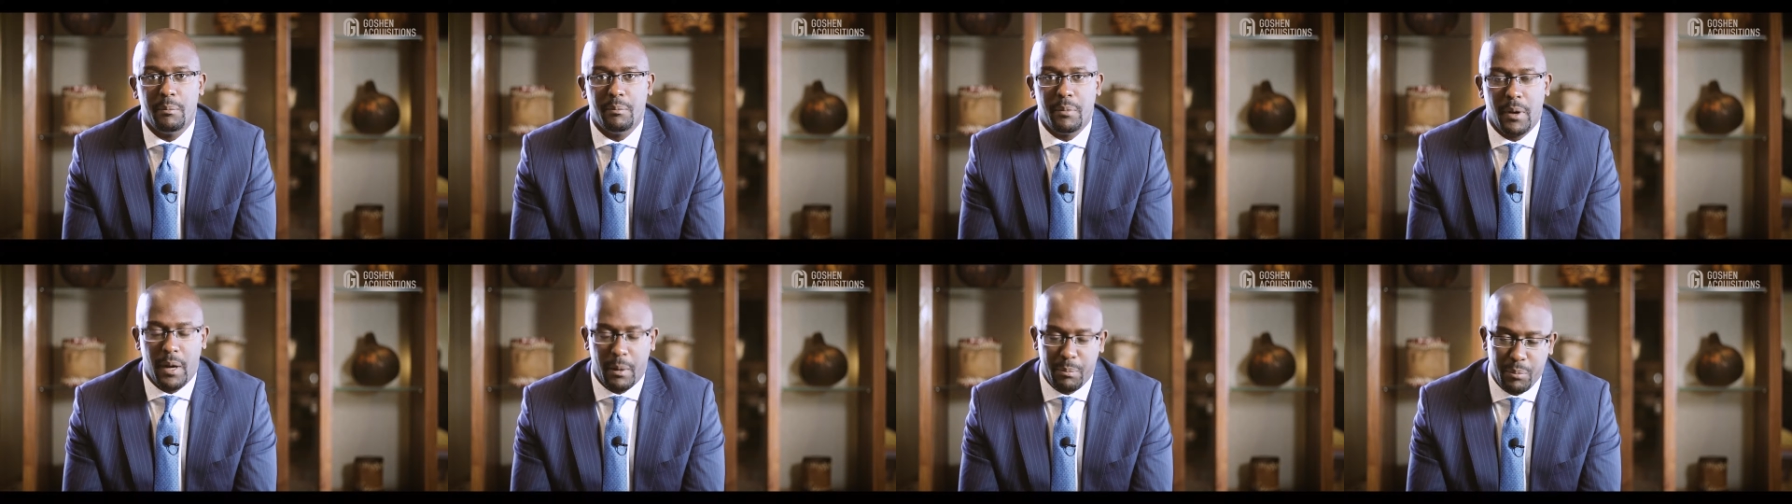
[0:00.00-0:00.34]

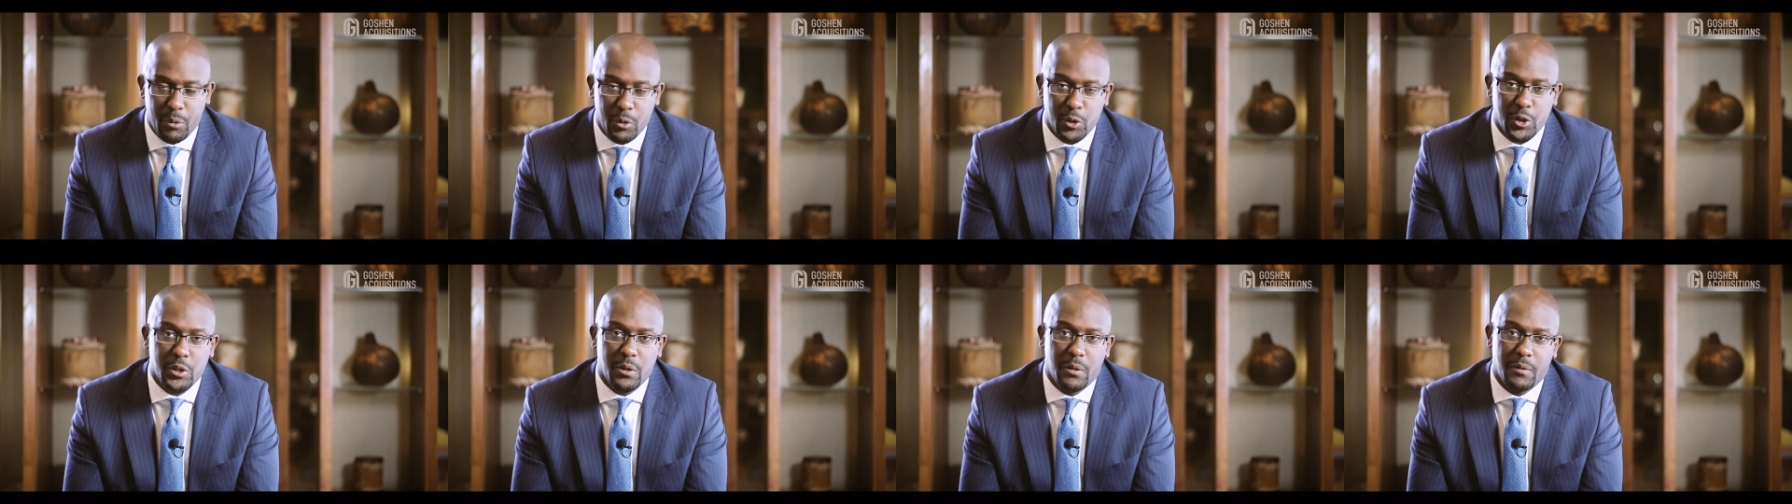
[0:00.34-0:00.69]
a
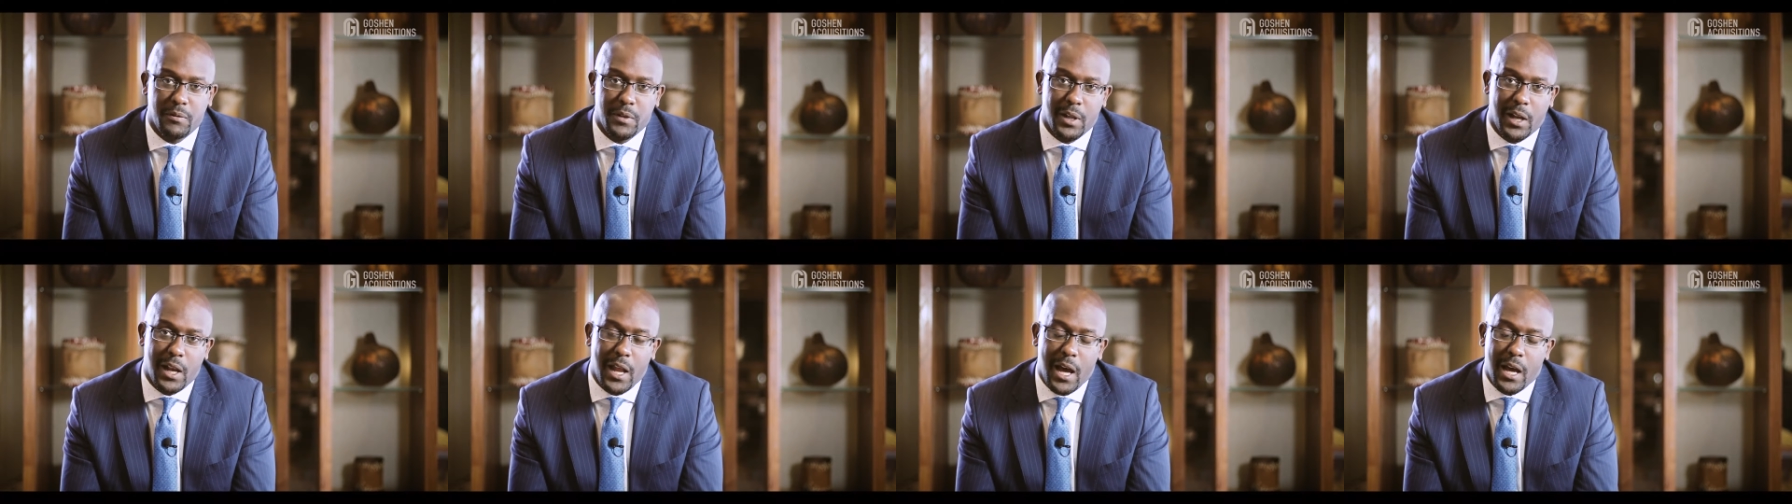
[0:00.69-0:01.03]
portion of
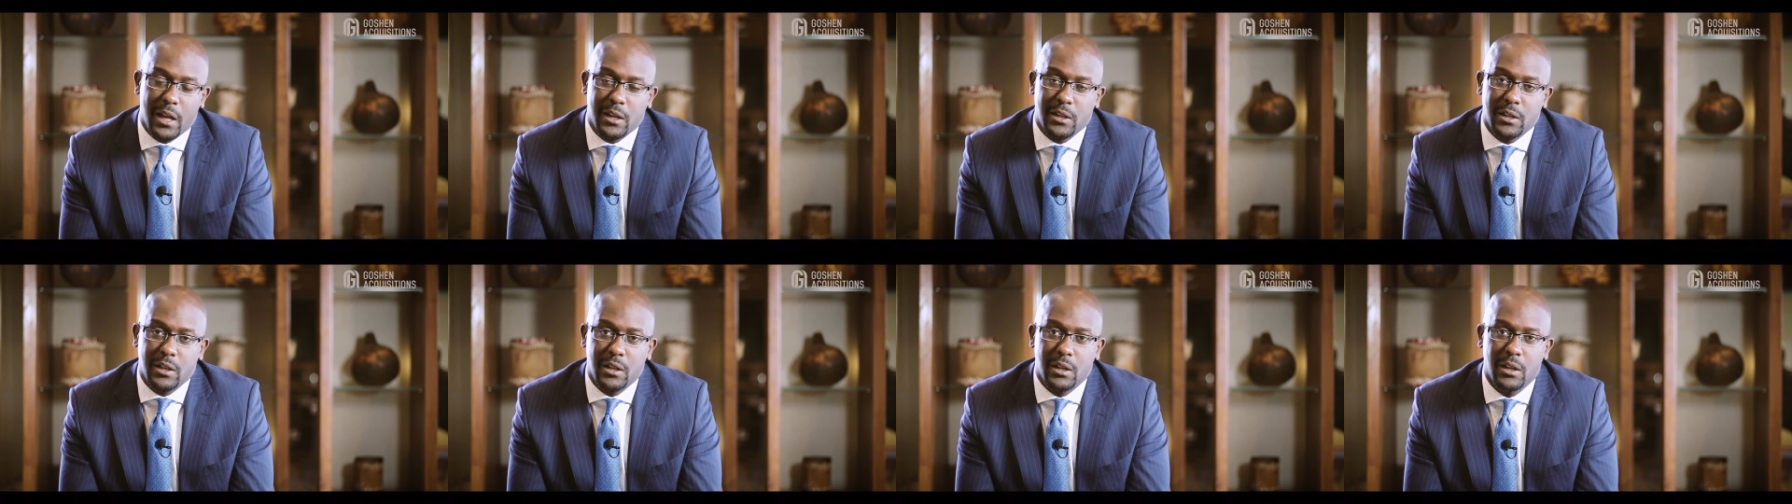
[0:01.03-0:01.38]
the
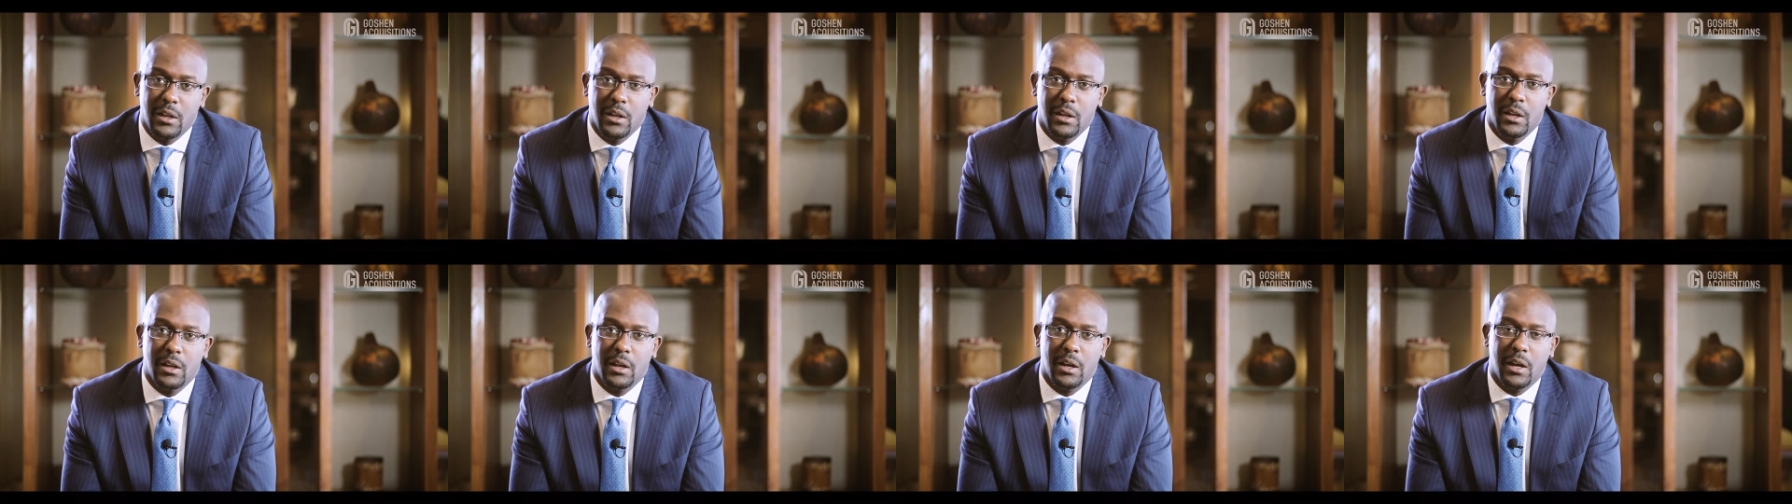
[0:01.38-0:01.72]
land,
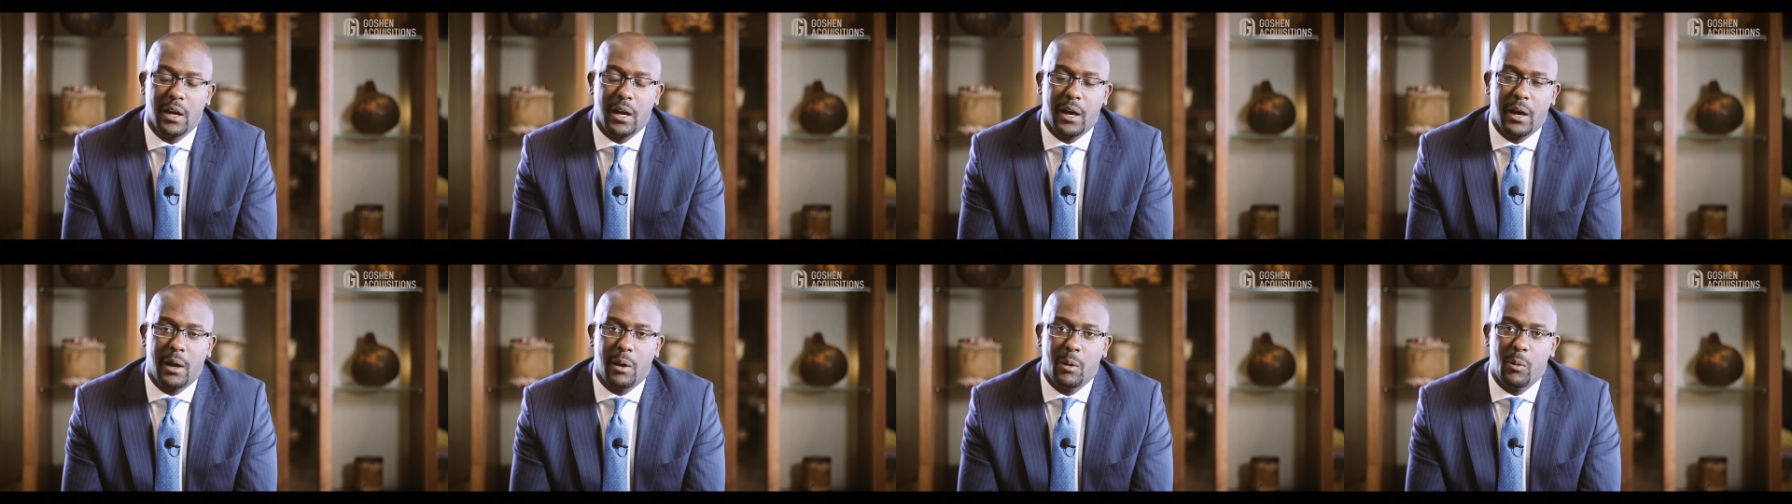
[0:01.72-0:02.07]

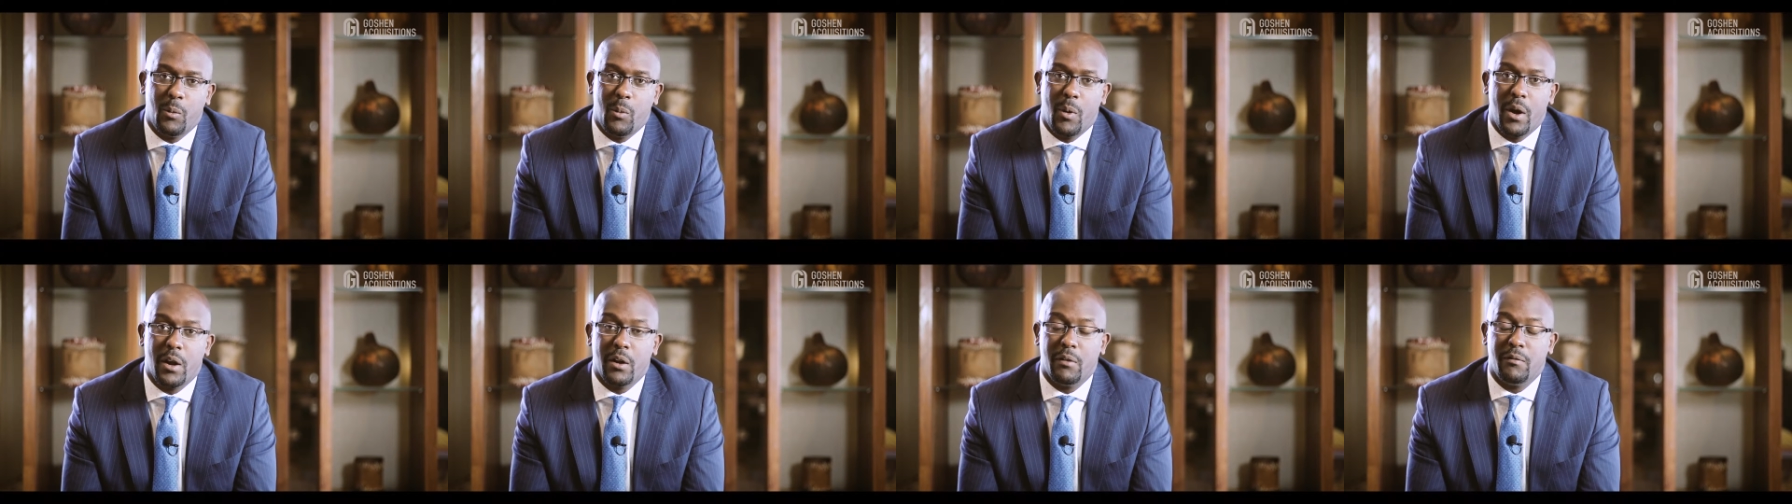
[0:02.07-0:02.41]

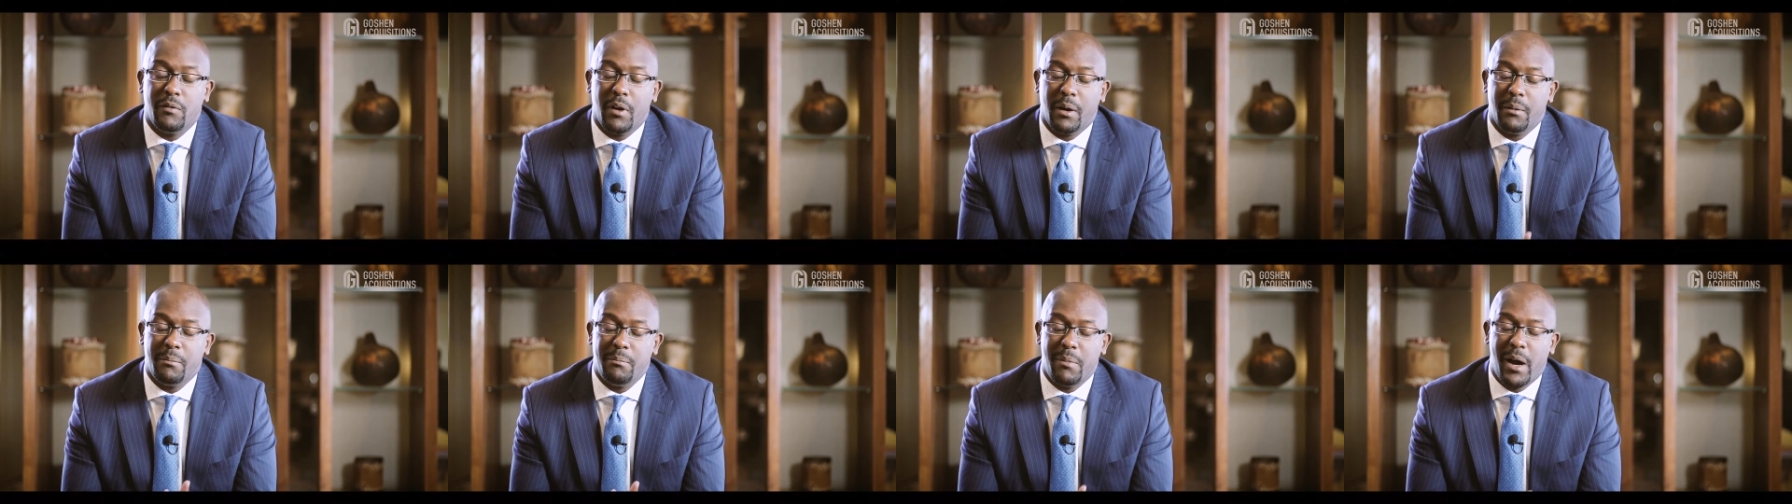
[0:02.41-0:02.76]
one of
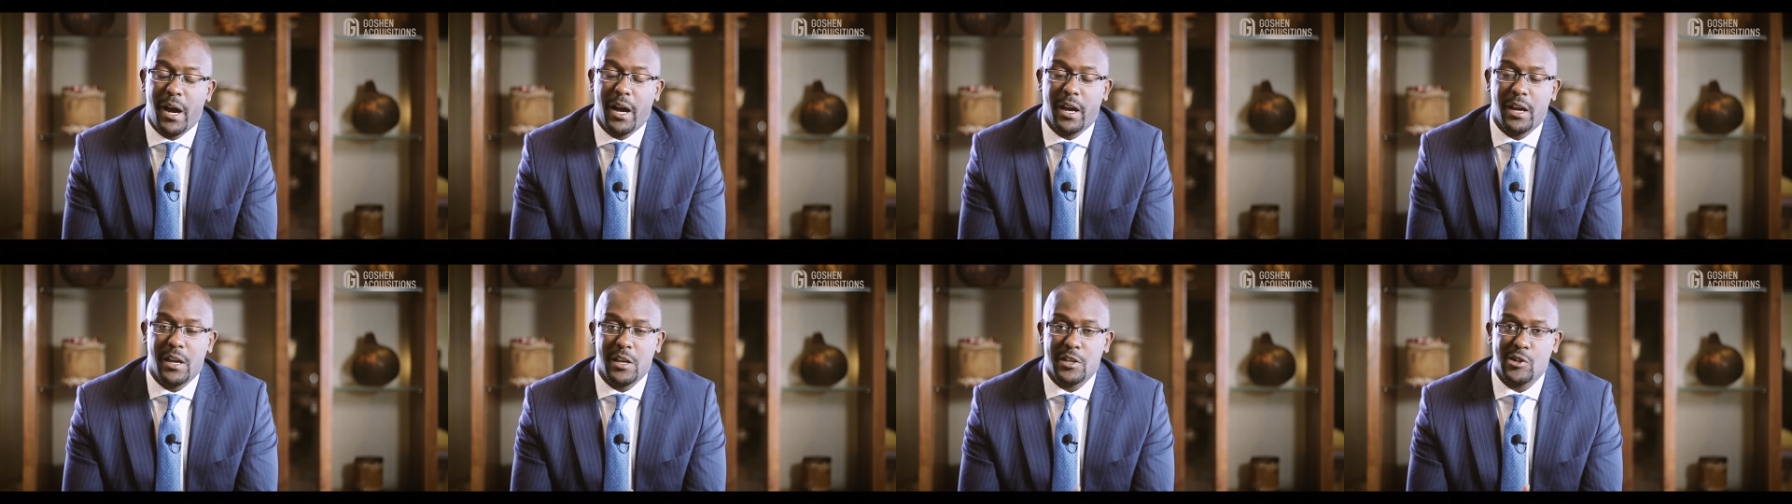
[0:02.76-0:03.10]
our
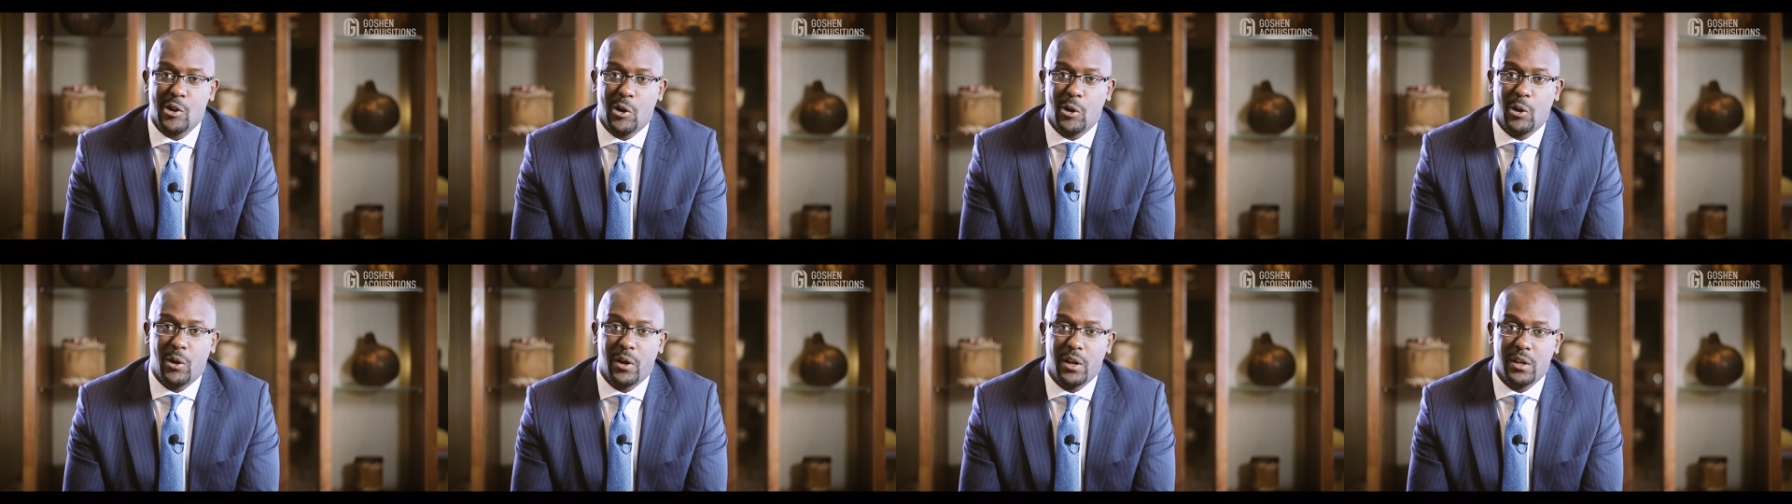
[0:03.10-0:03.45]
buyer's
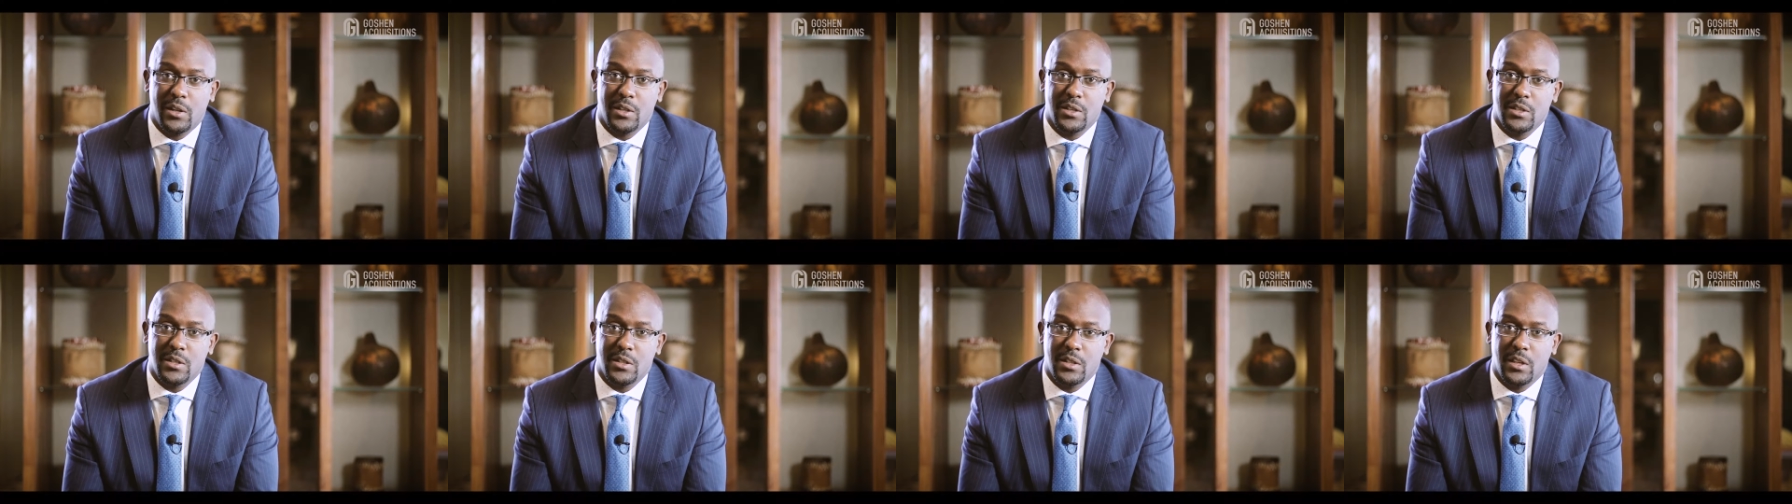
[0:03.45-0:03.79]

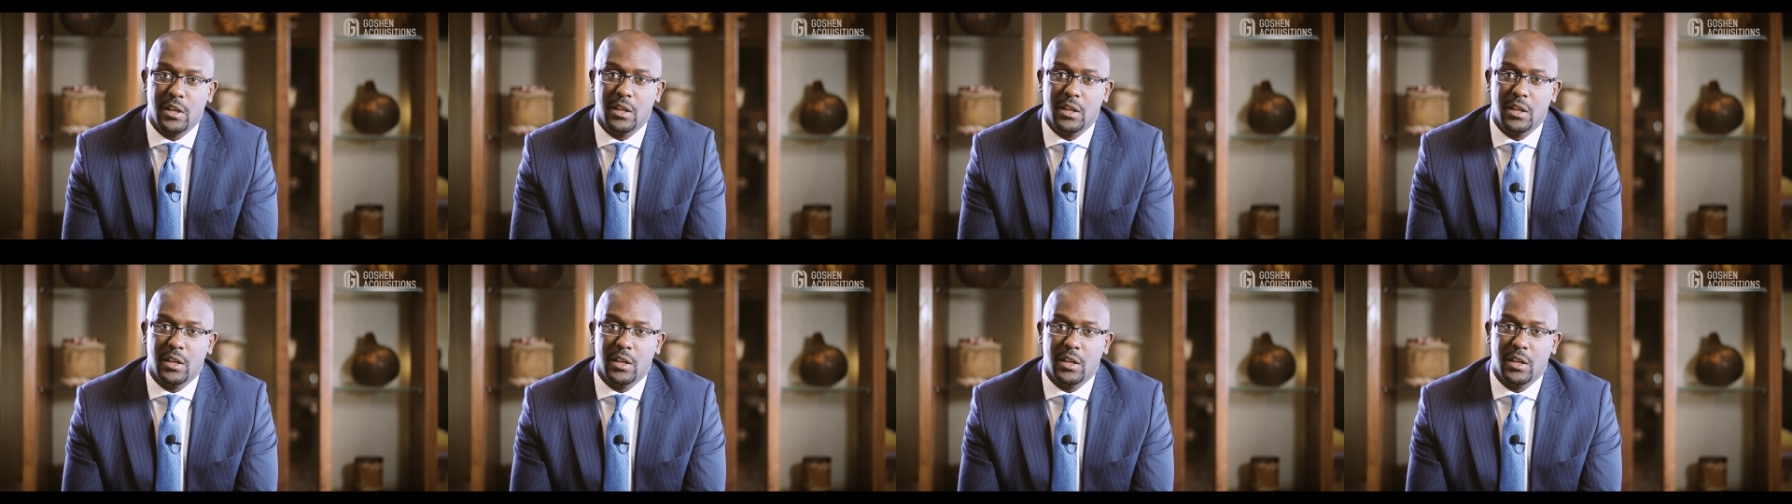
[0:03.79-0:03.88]
lawyers,